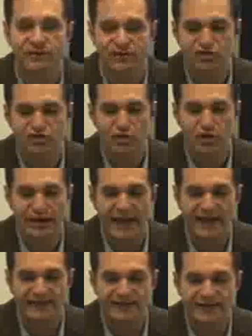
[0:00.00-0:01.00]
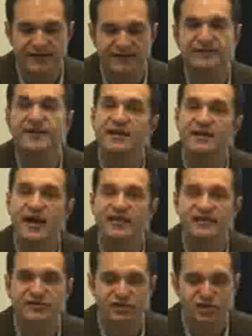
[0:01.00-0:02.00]
for short SEC,
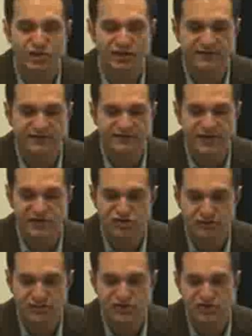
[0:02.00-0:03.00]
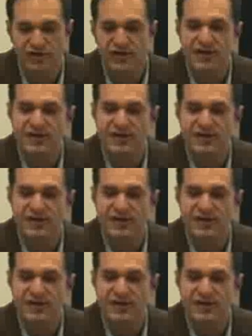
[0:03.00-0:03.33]
not the Securities Exchange Commission.